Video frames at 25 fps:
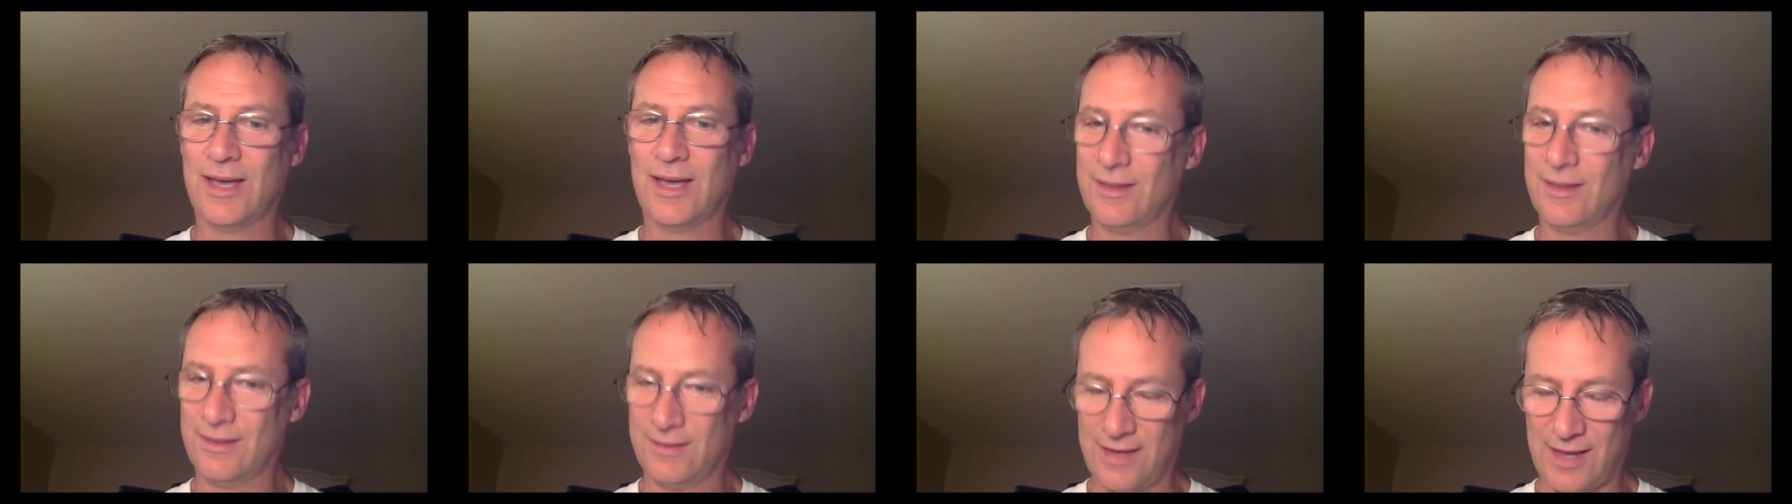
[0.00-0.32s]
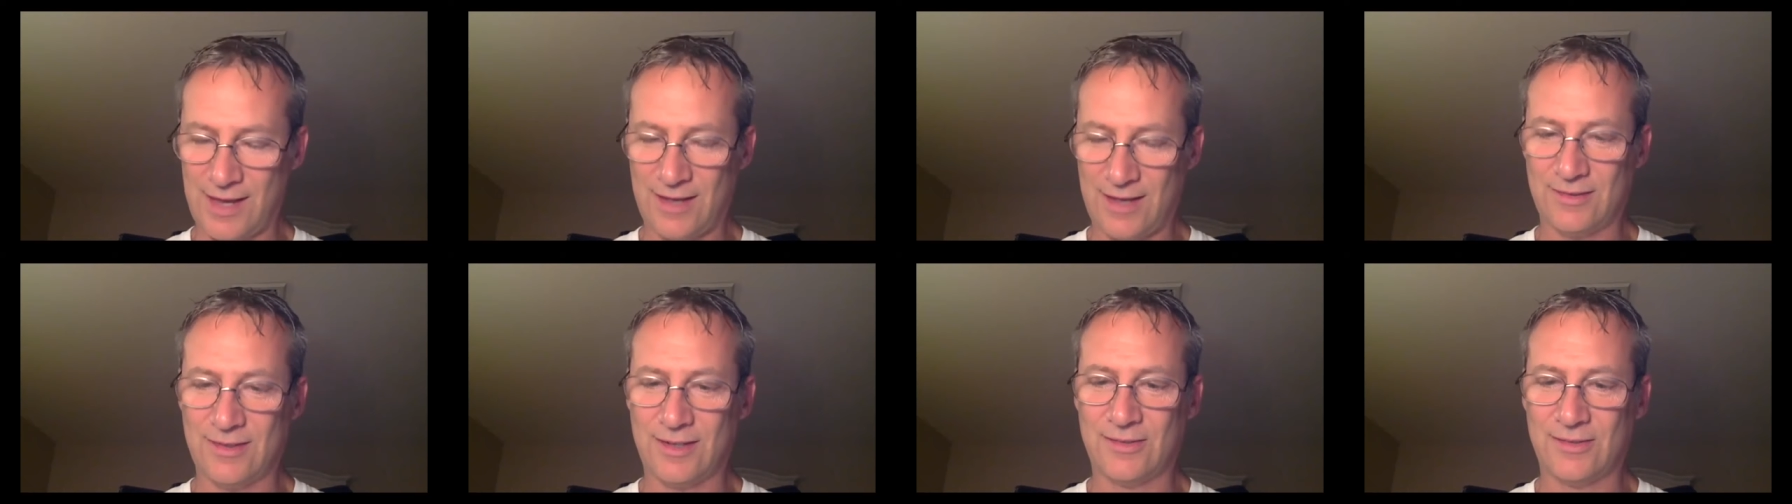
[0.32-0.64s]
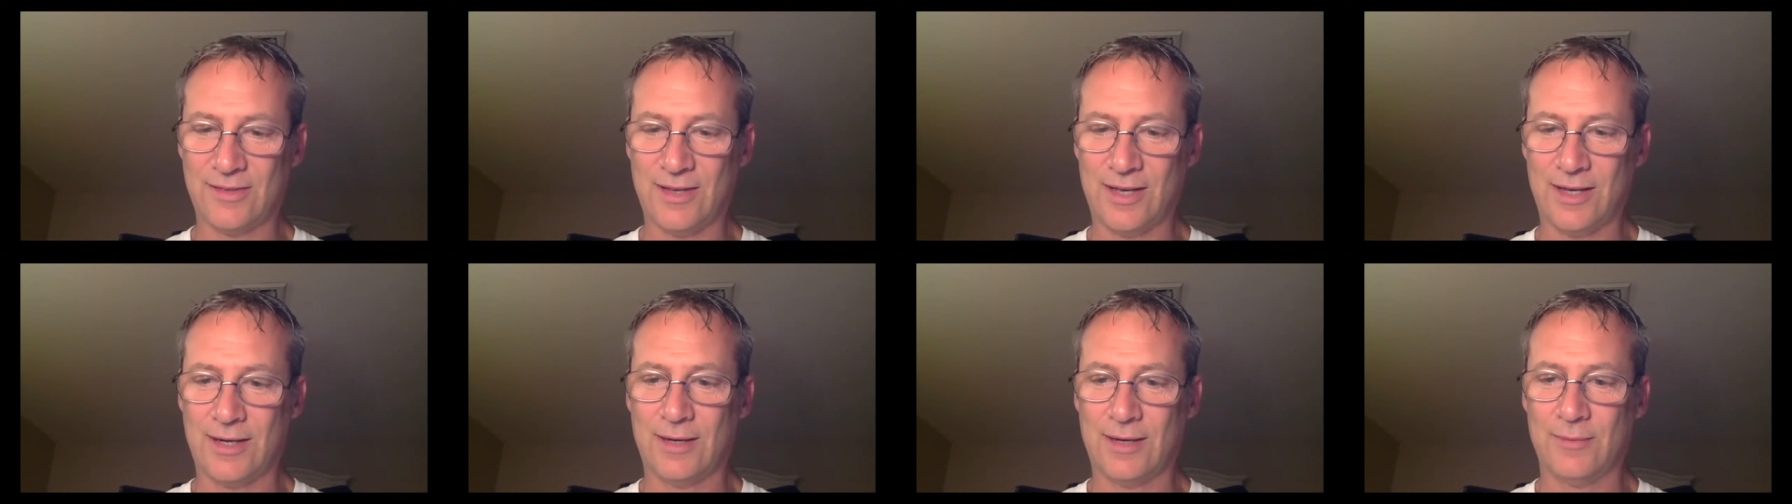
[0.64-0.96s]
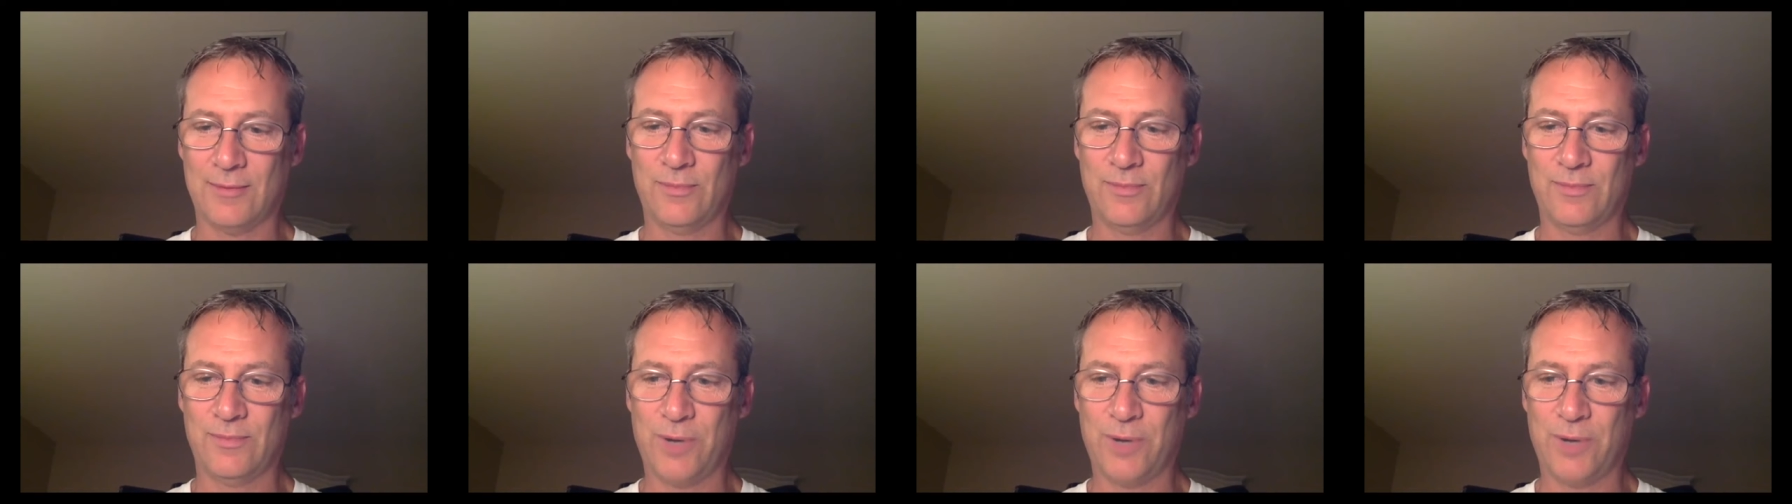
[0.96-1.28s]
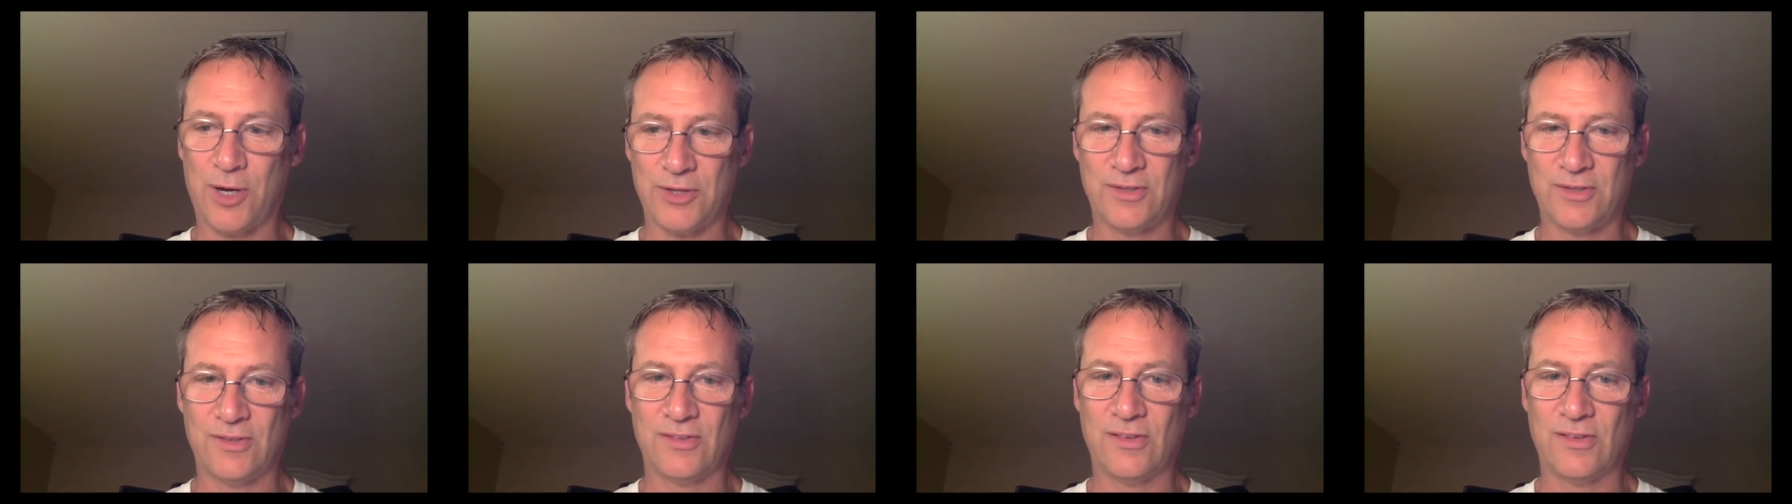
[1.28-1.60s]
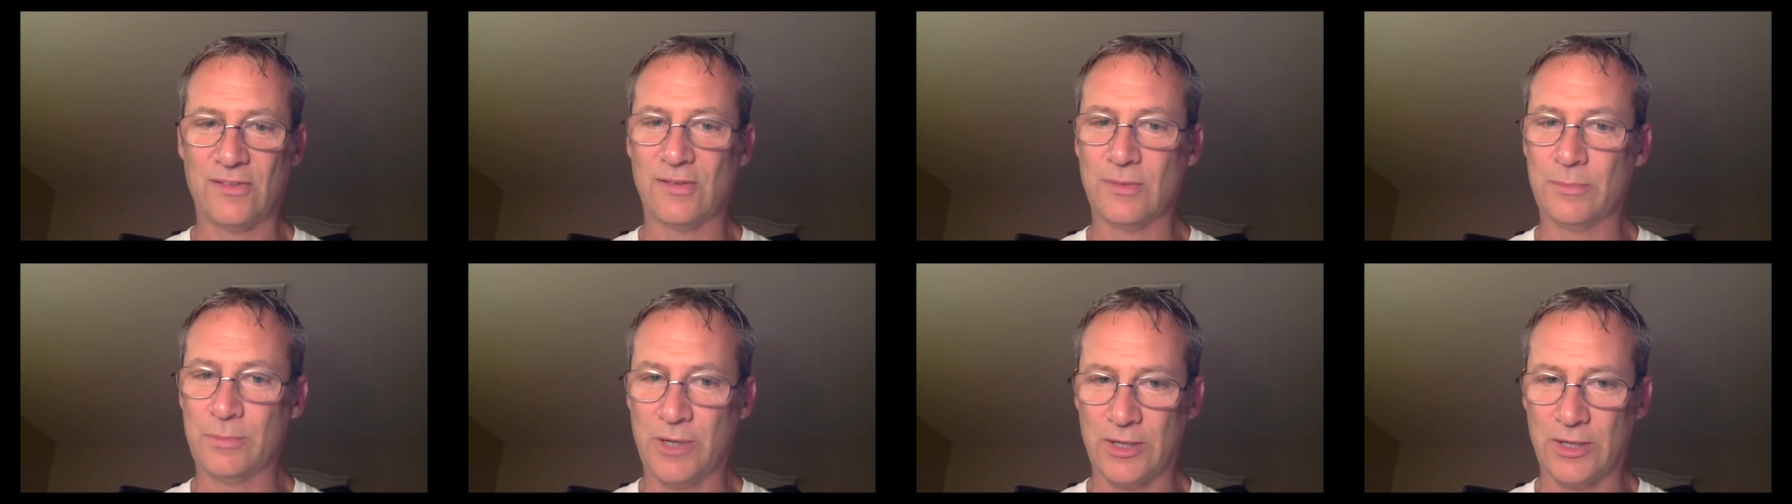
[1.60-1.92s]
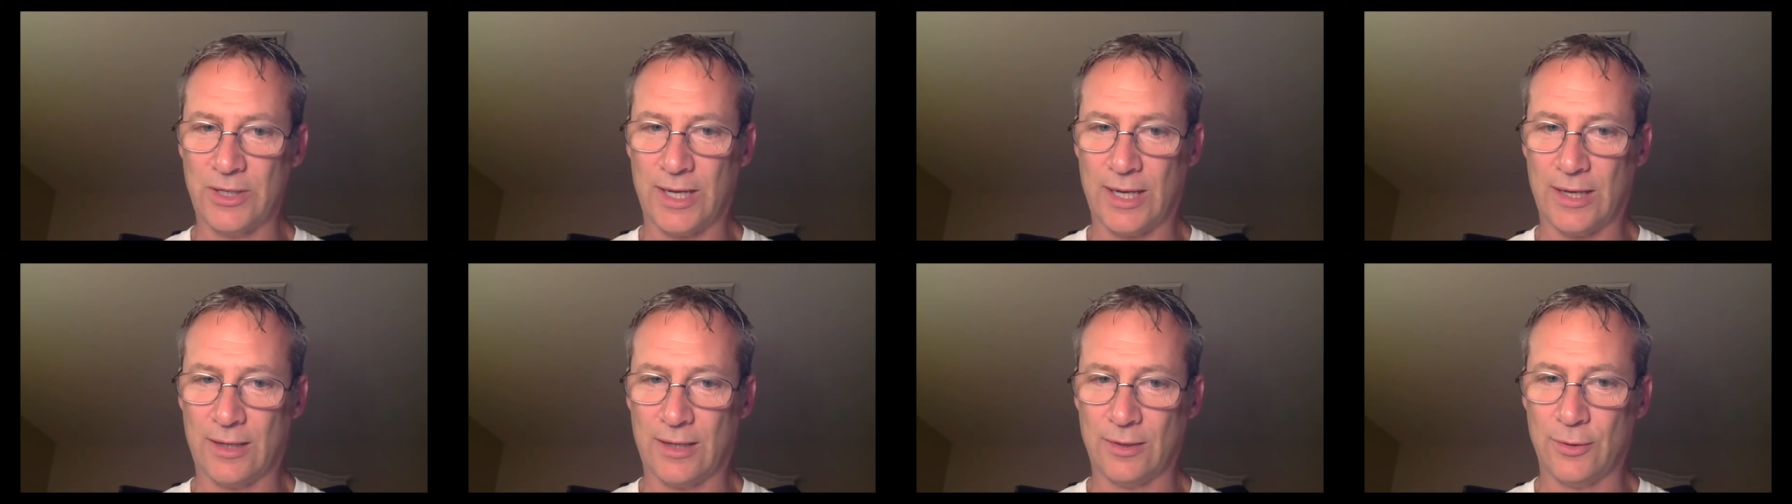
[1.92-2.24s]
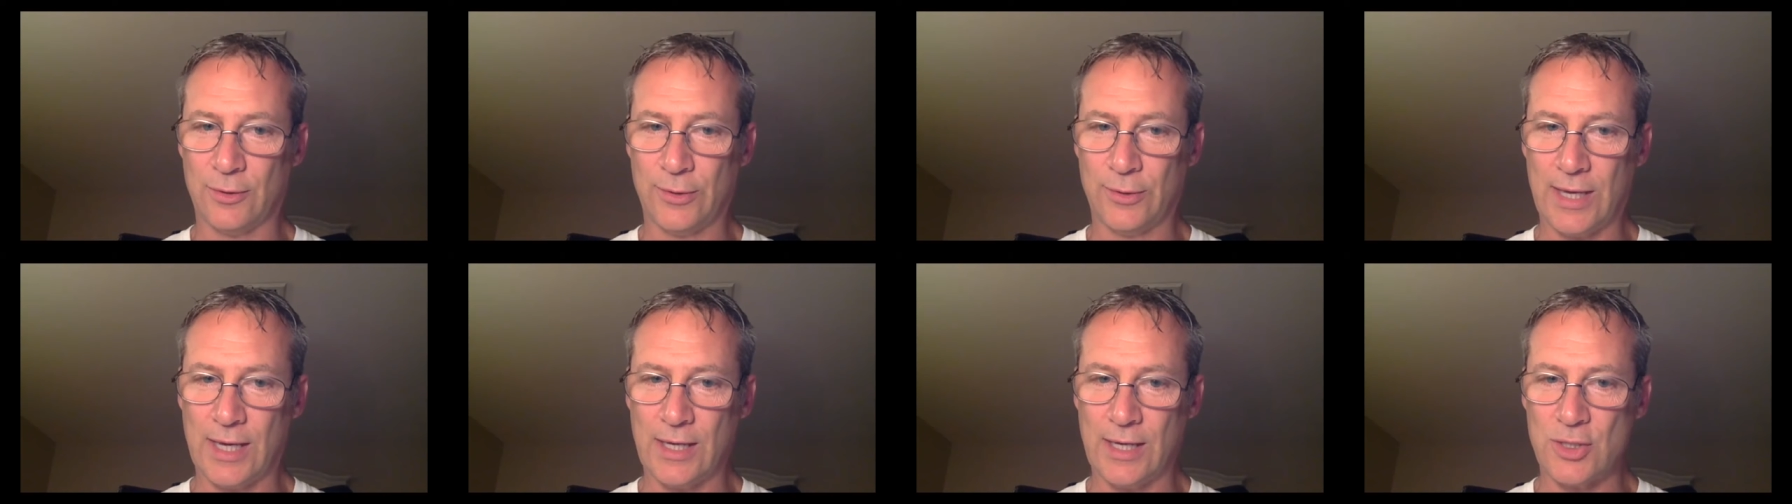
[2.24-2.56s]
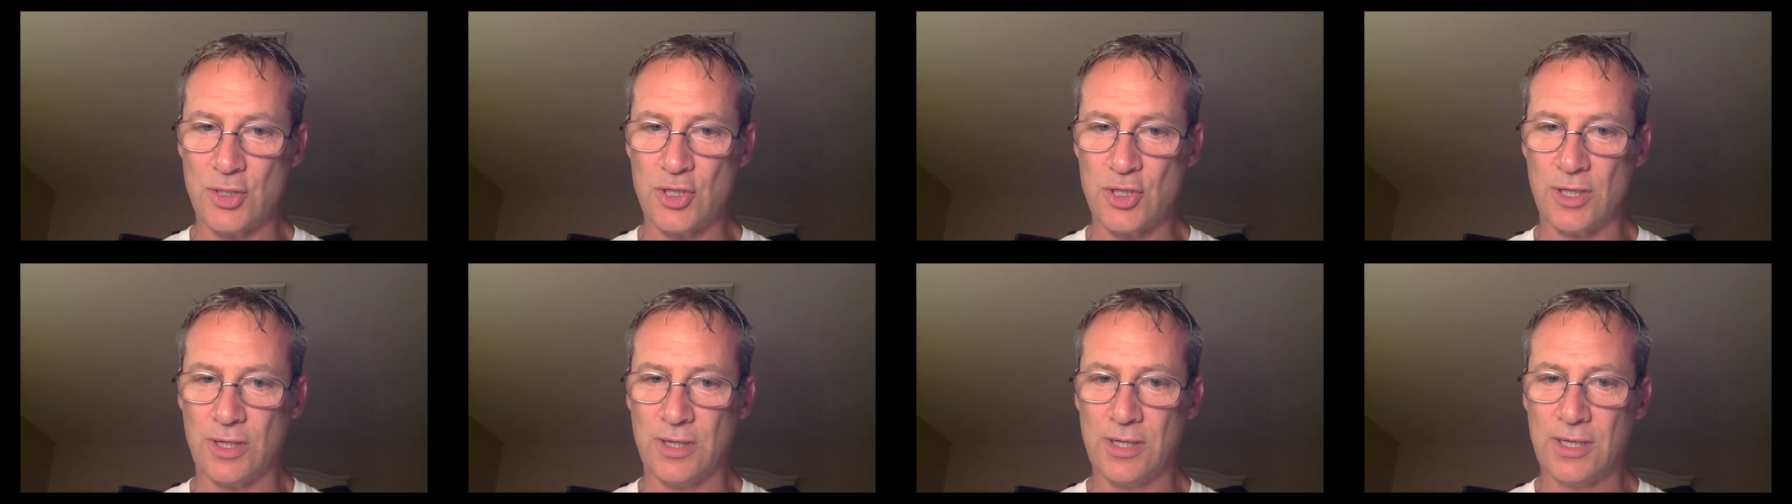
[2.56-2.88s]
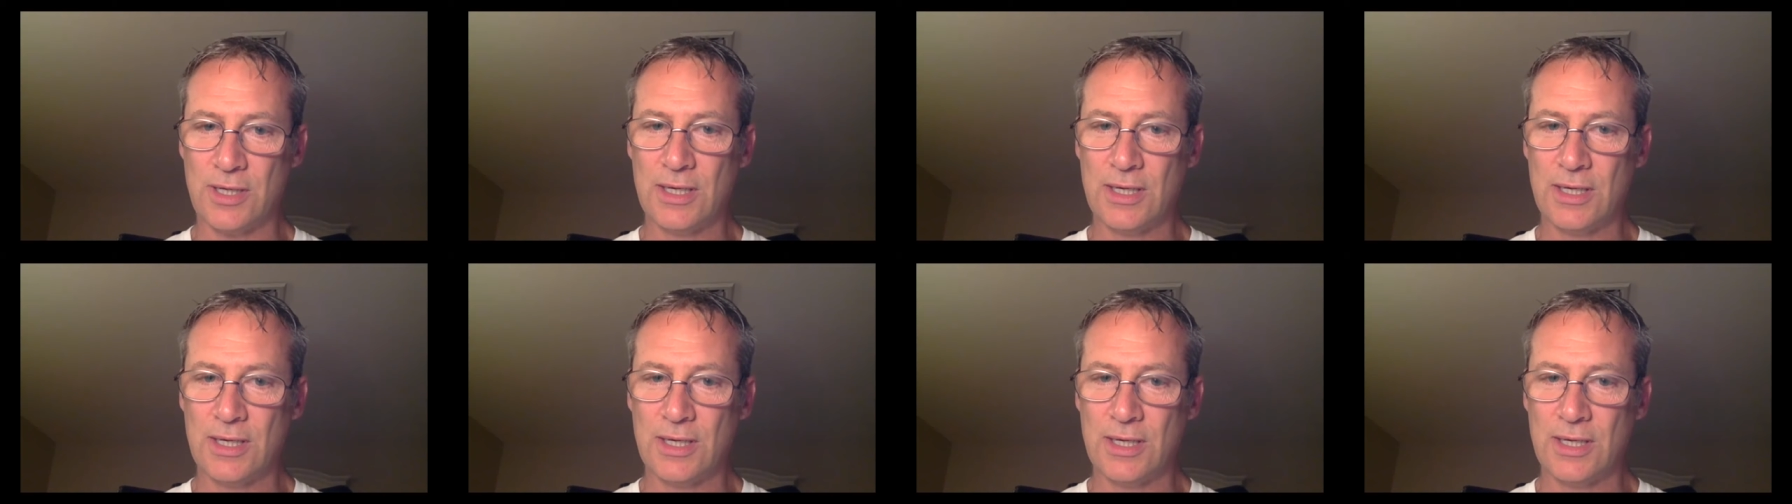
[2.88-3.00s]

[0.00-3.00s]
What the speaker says: as I said, I bought this as a bug out location.